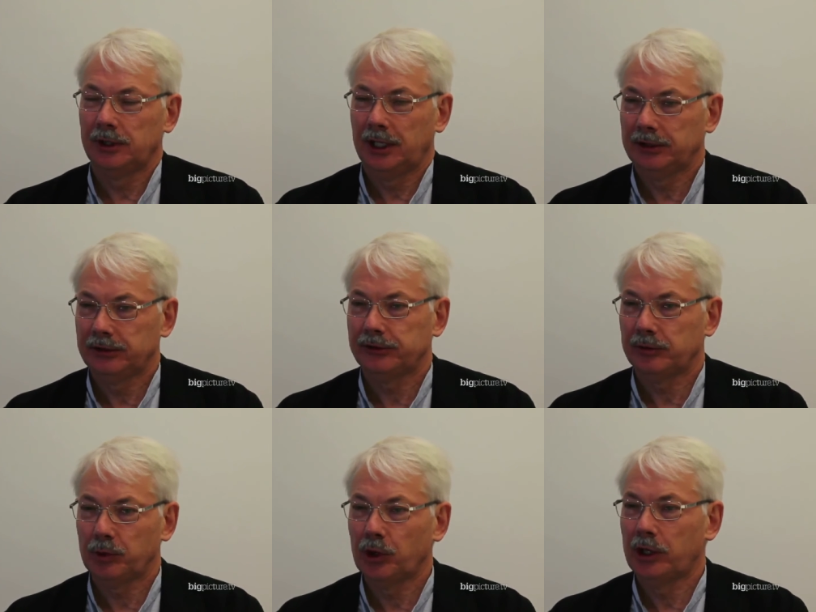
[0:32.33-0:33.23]
and a
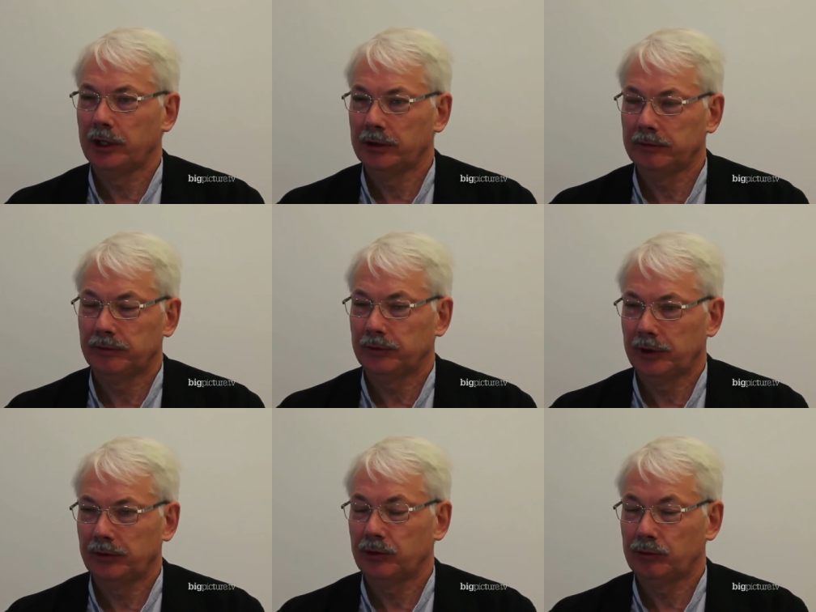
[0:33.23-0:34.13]
supply
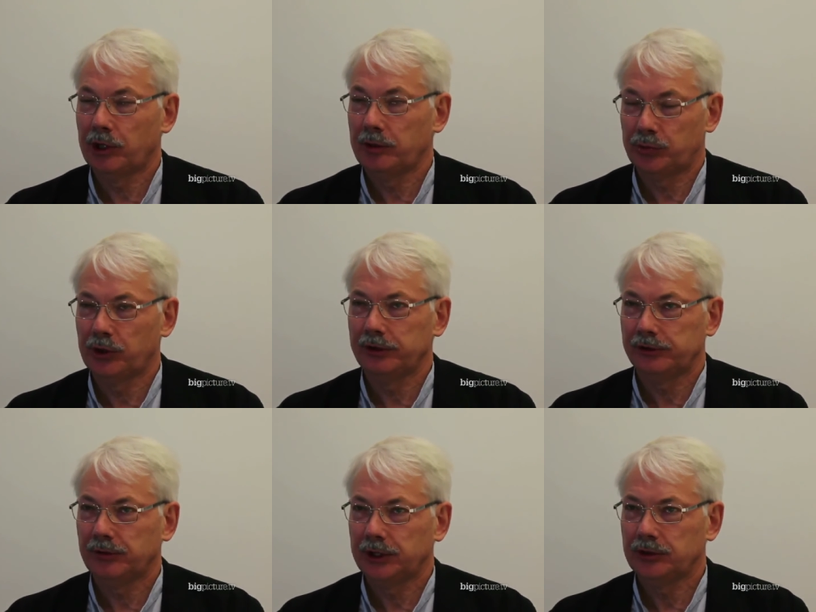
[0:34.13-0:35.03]
of the right
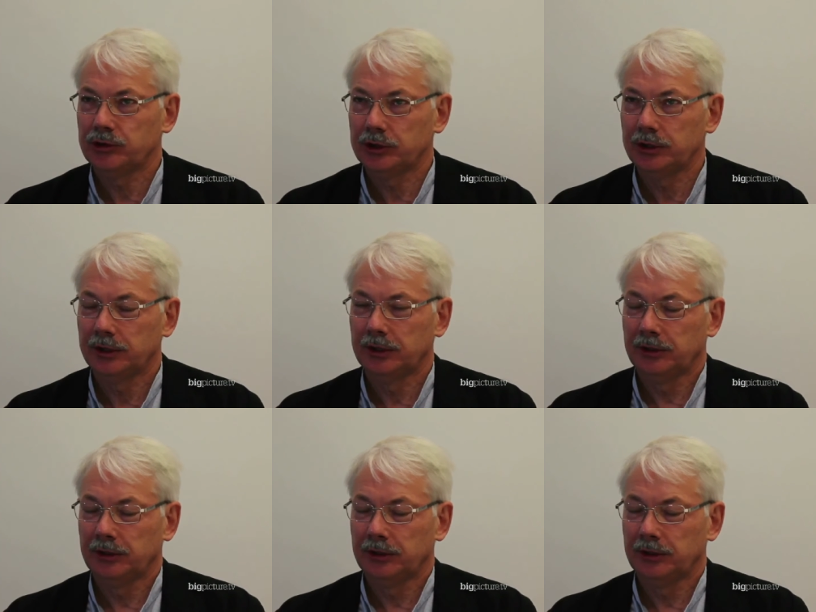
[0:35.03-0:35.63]
price of energy,